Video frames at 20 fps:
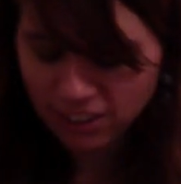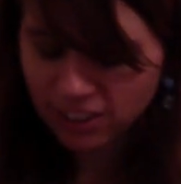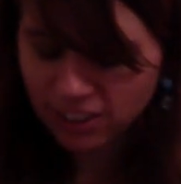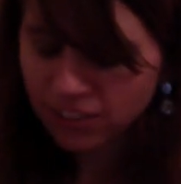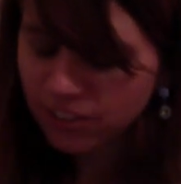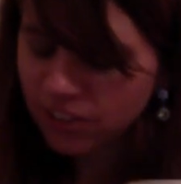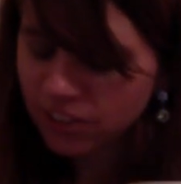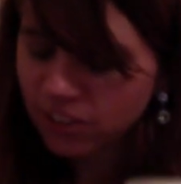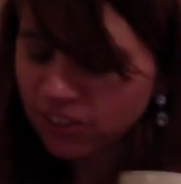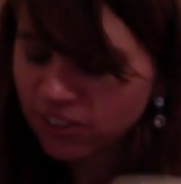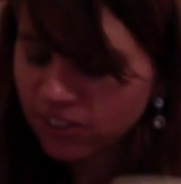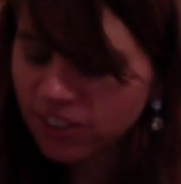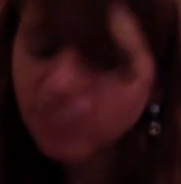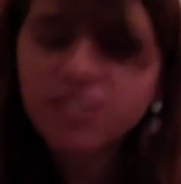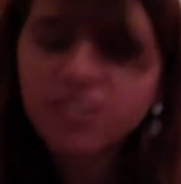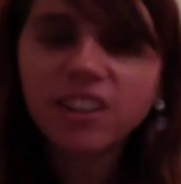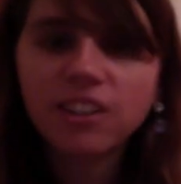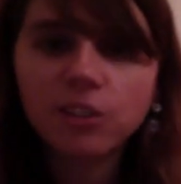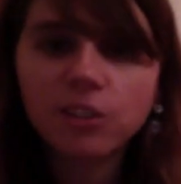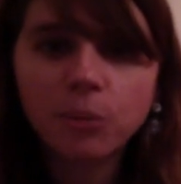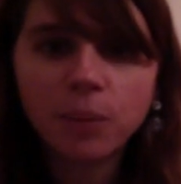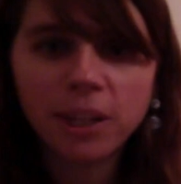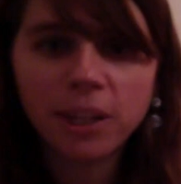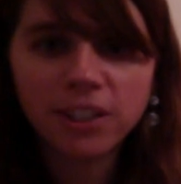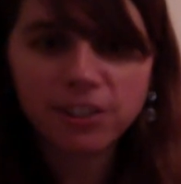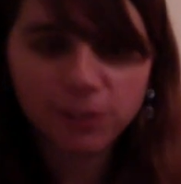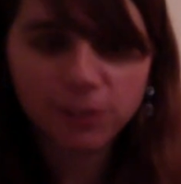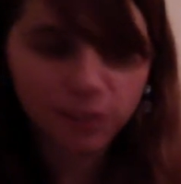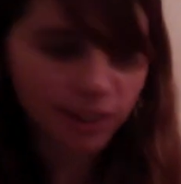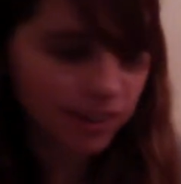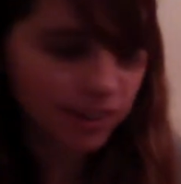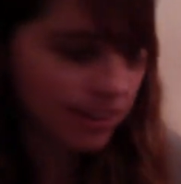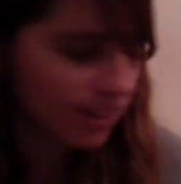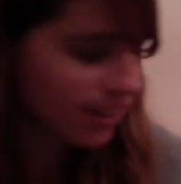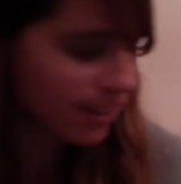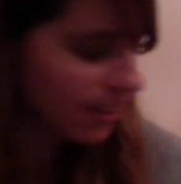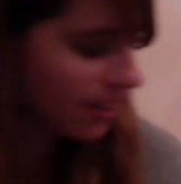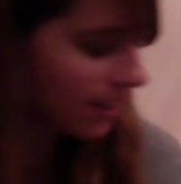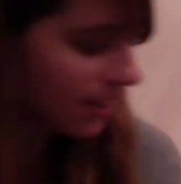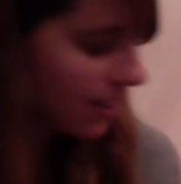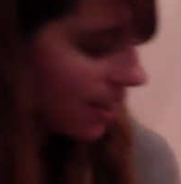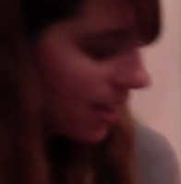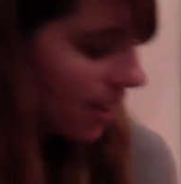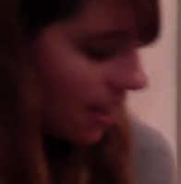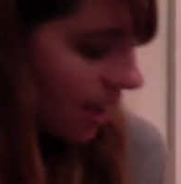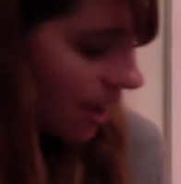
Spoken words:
because of sentimental reasons.